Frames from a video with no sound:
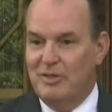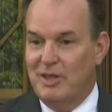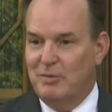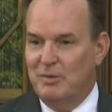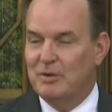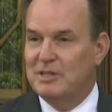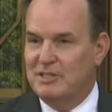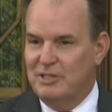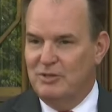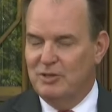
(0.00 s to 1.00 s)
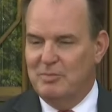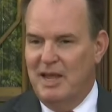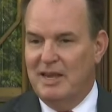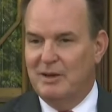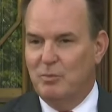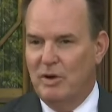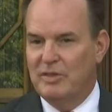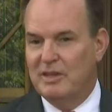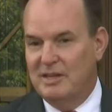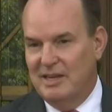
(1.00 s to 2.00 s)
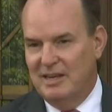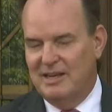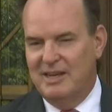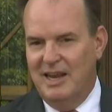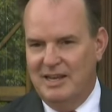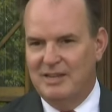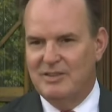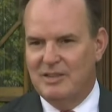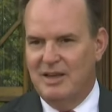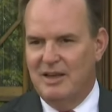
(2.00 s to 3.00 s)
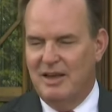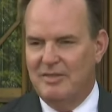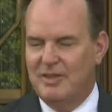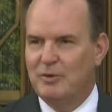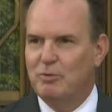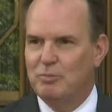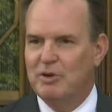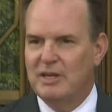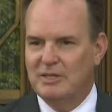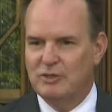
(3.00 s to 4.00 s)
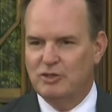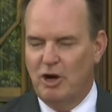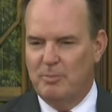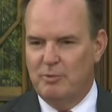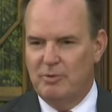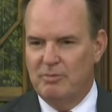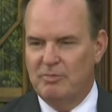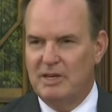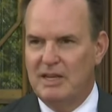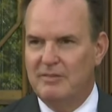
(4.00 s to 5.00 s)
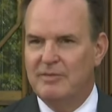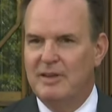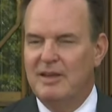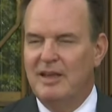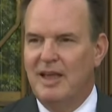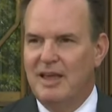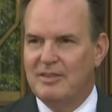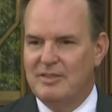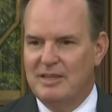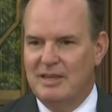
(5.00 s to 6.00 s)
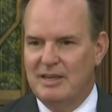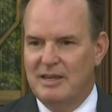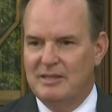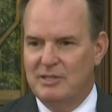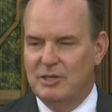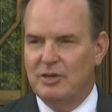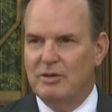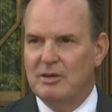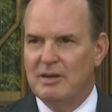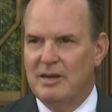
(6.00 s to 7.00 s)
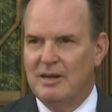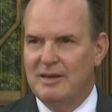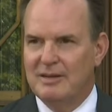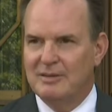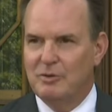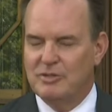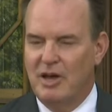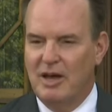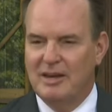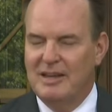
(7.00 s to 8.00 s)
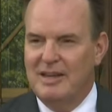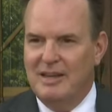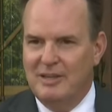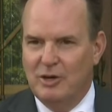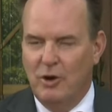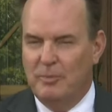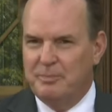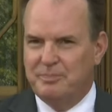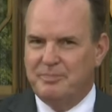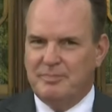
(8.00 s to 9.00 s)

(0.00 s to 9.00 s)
one that we will continue to make, and one that Canadians, I think, will bring into sharper relief as the year goes on. You know,